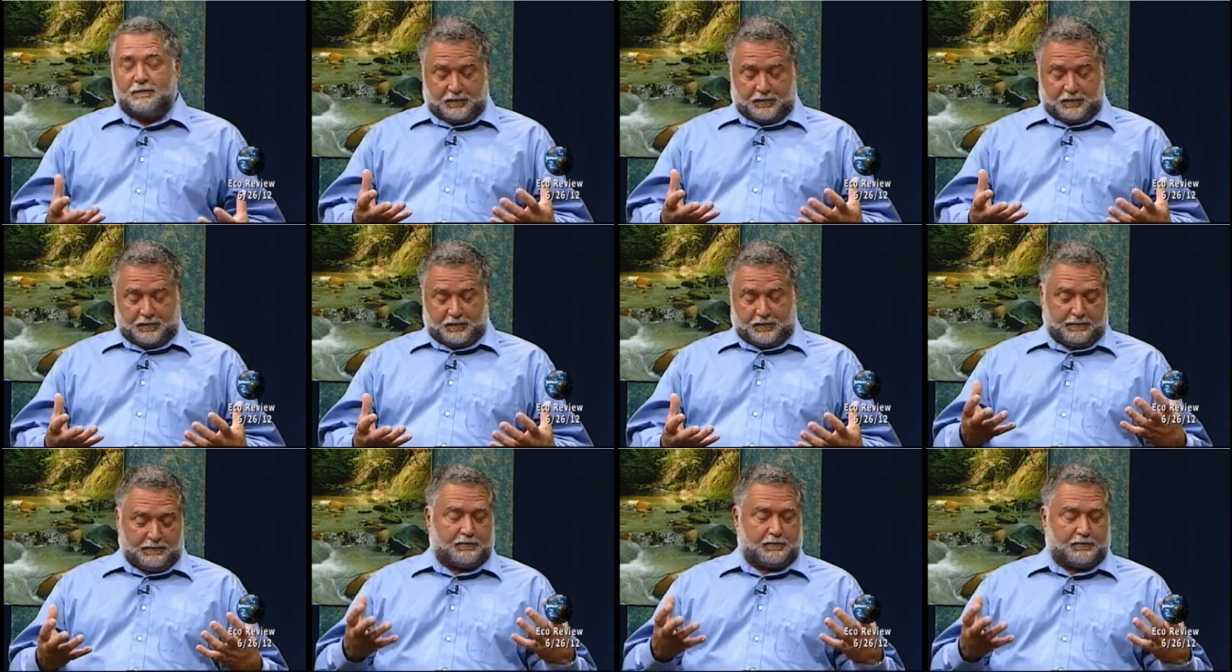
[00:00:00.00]

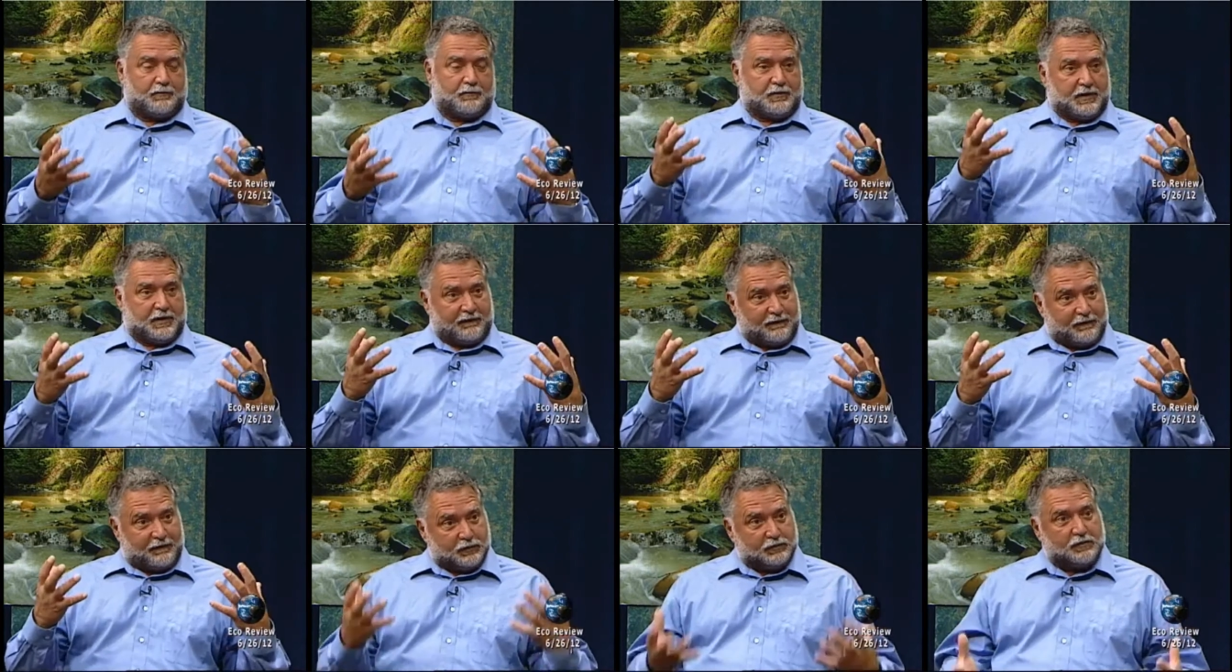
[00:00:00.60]
the, the
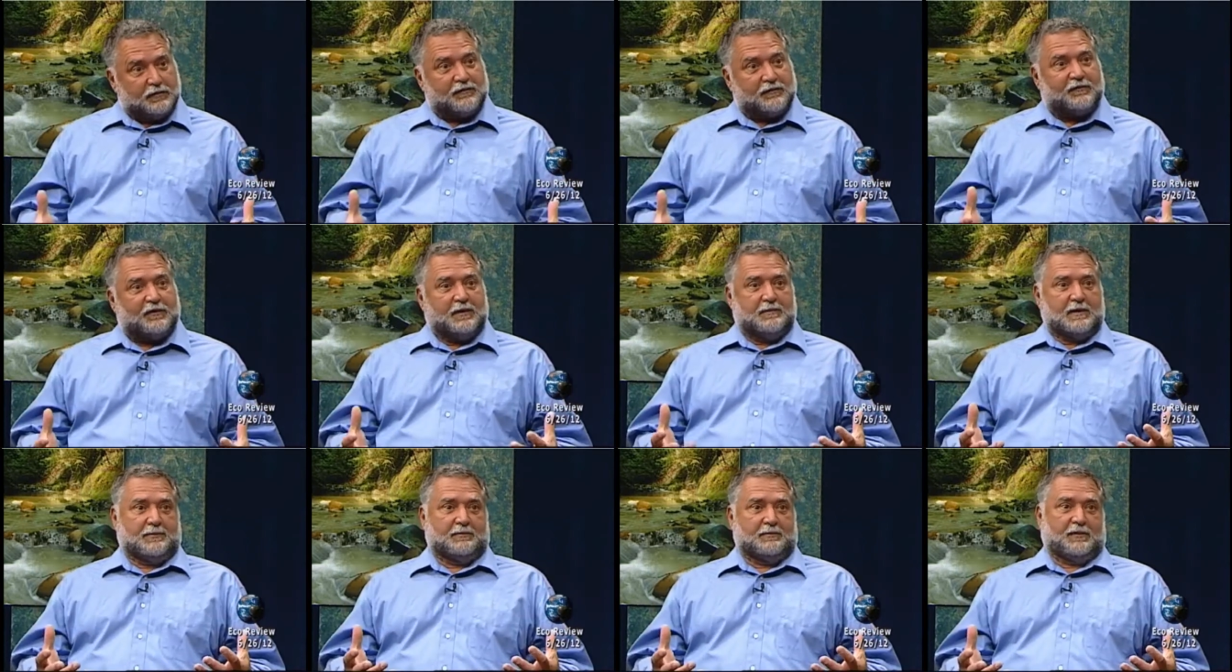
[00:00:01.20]
fuel
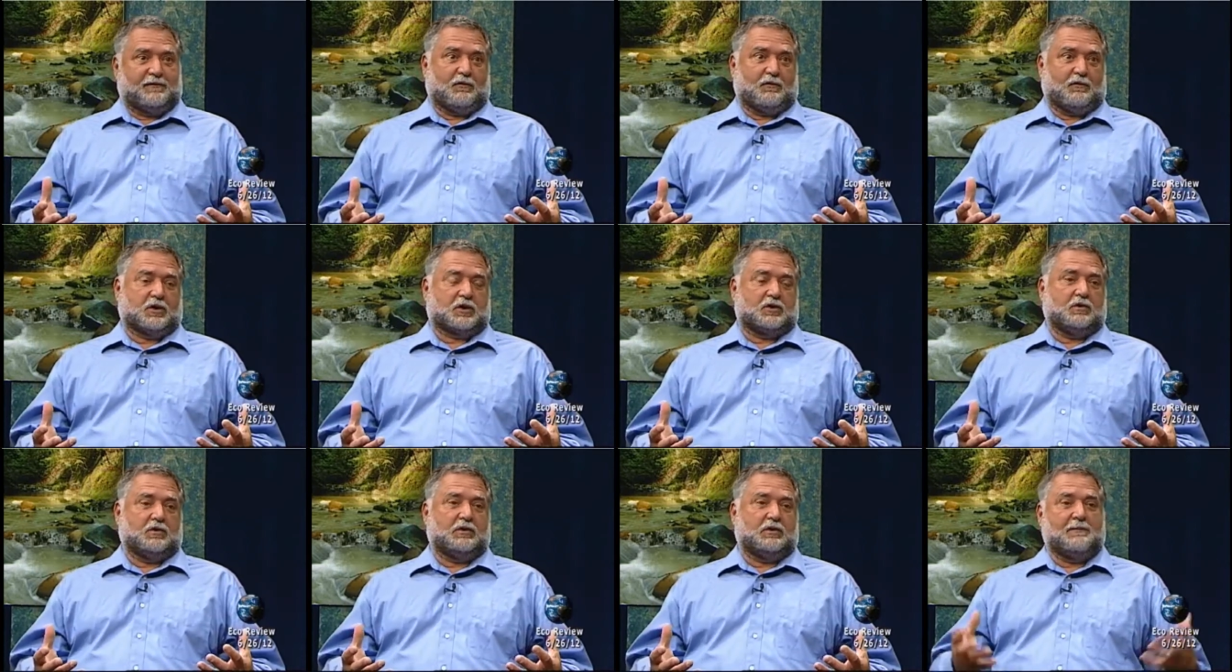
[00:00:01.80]
from number four
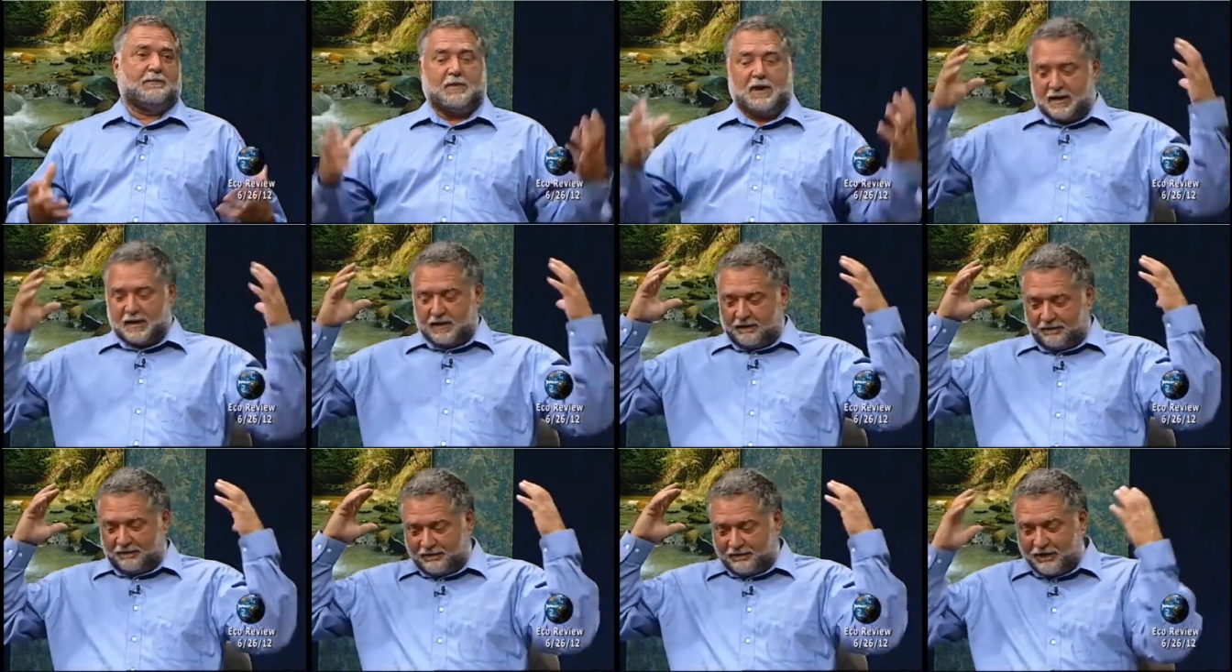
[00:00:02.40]
cooling
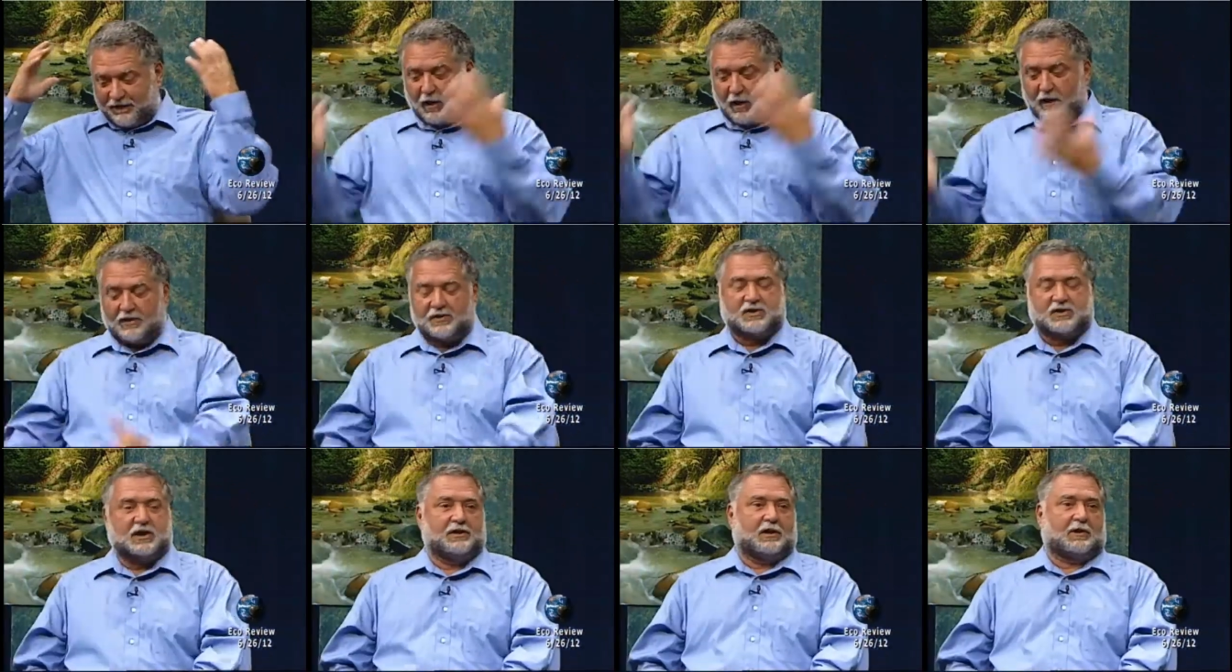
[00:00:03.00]
pond
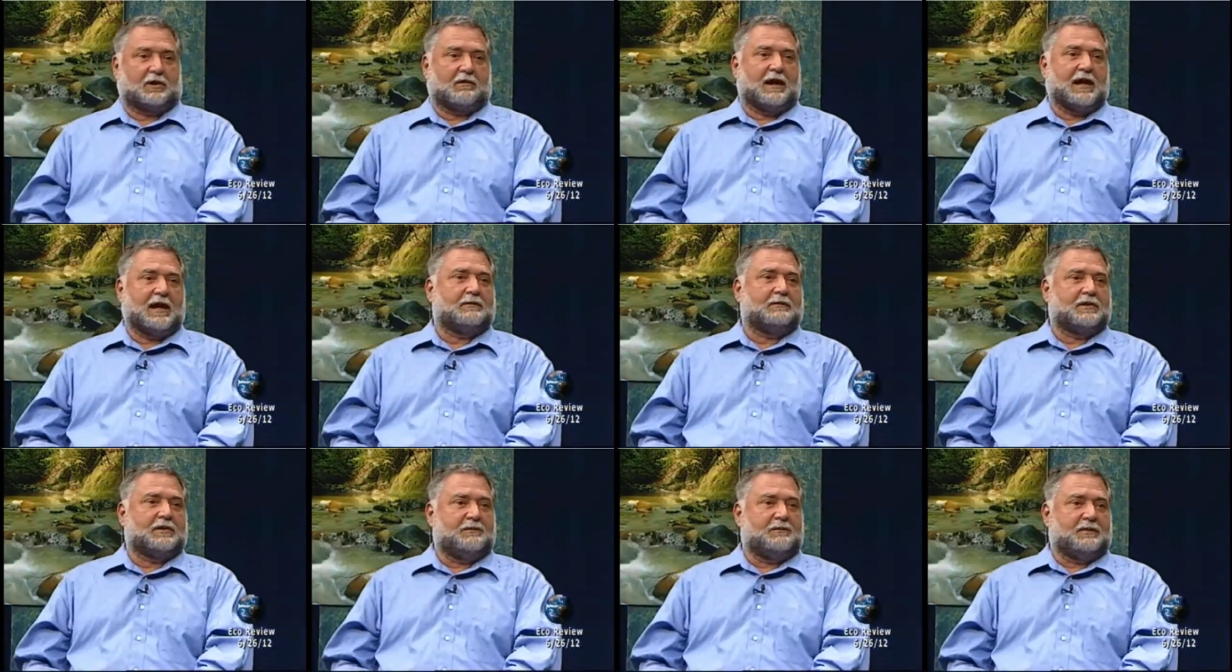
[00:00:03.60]
falls on the
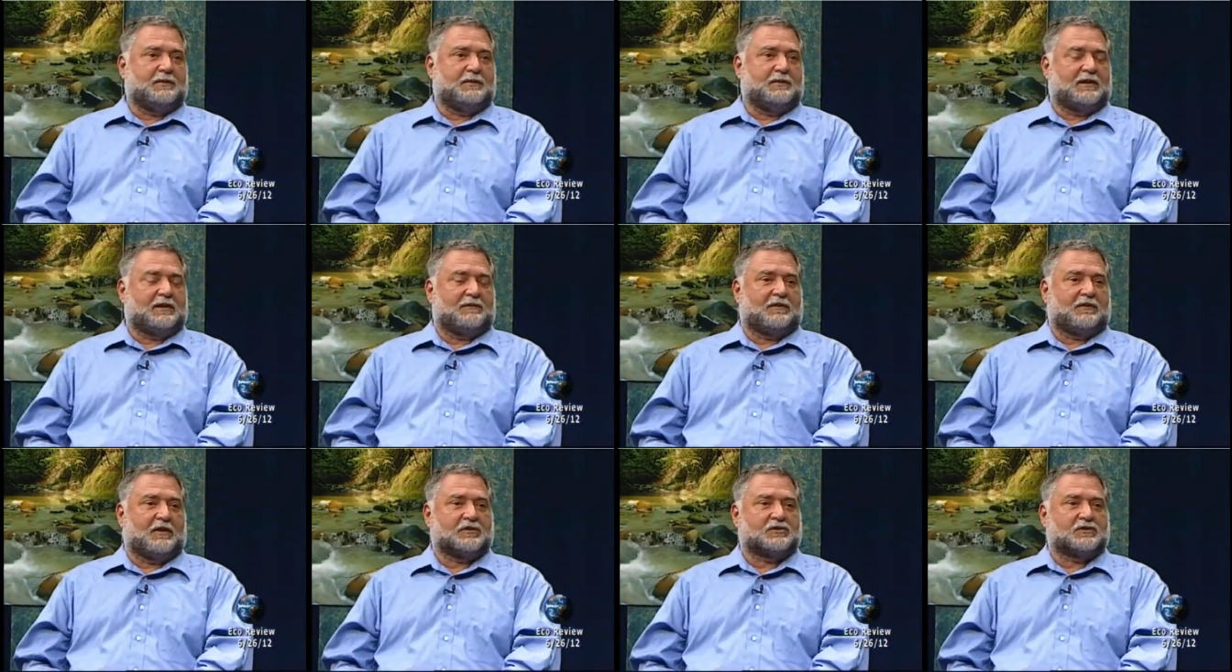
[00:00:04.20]
ground when the building
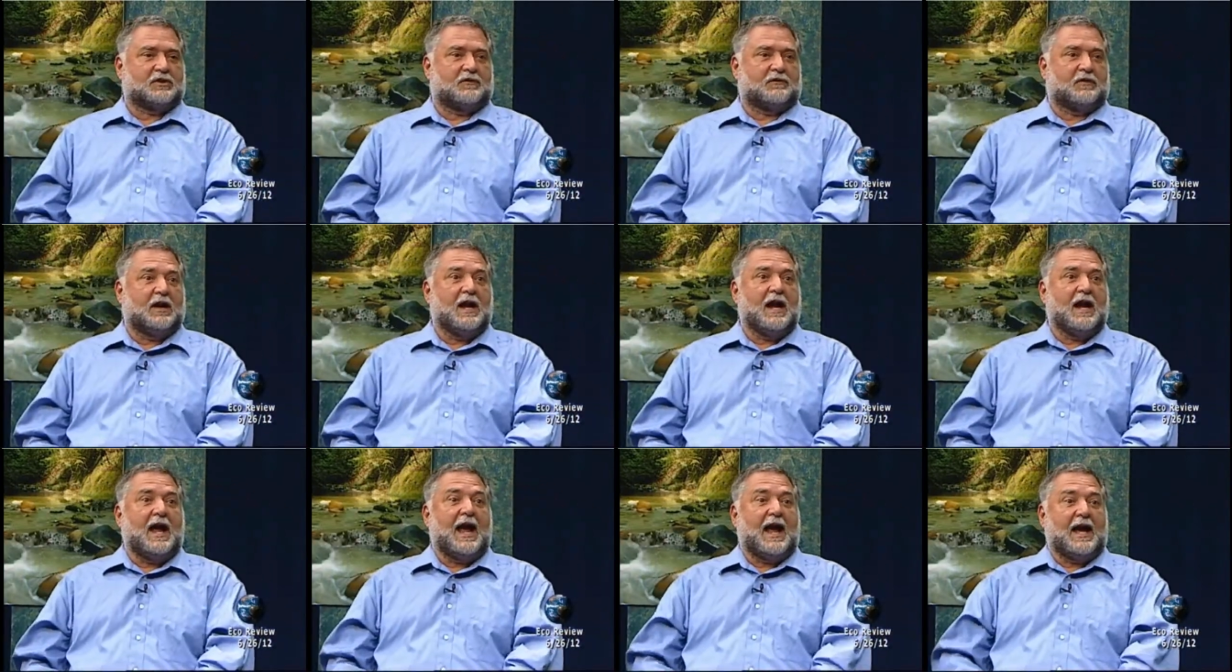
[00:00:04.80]
falls over
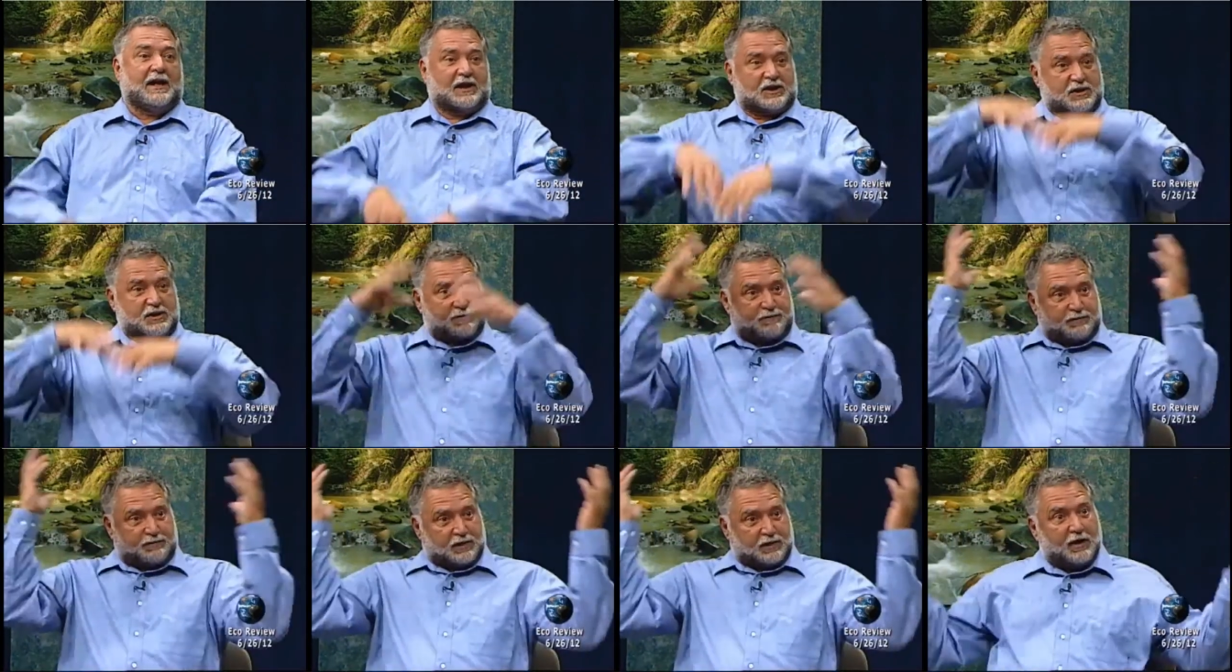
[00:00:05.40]
and
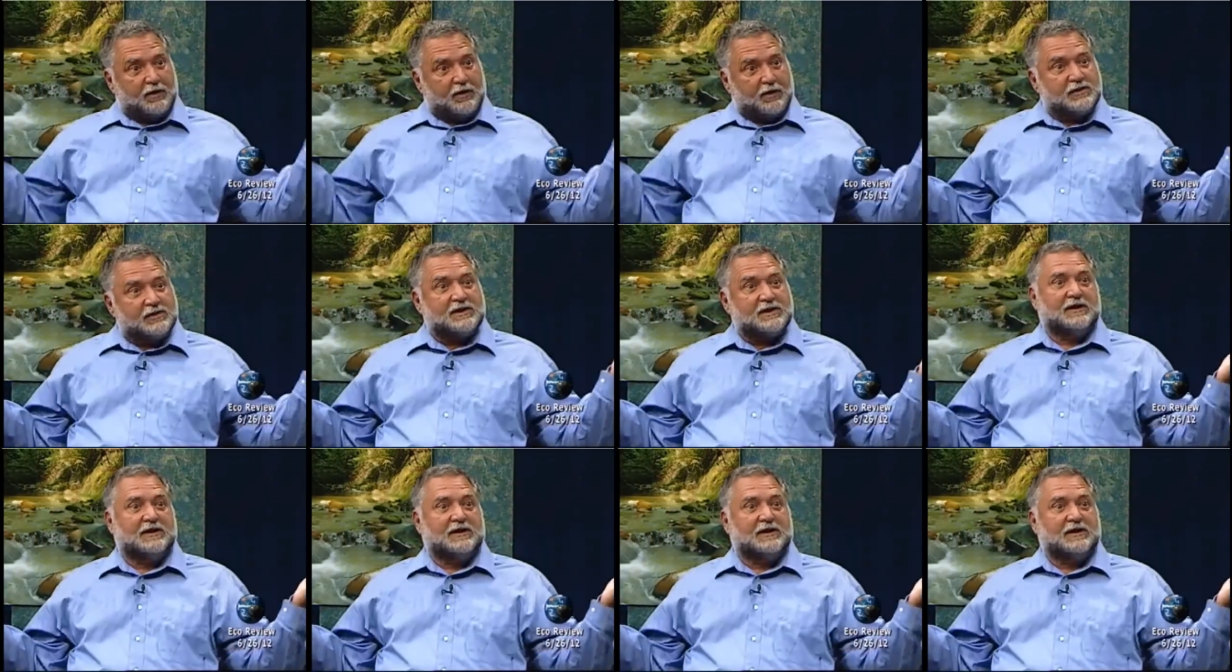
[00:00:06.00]
explodes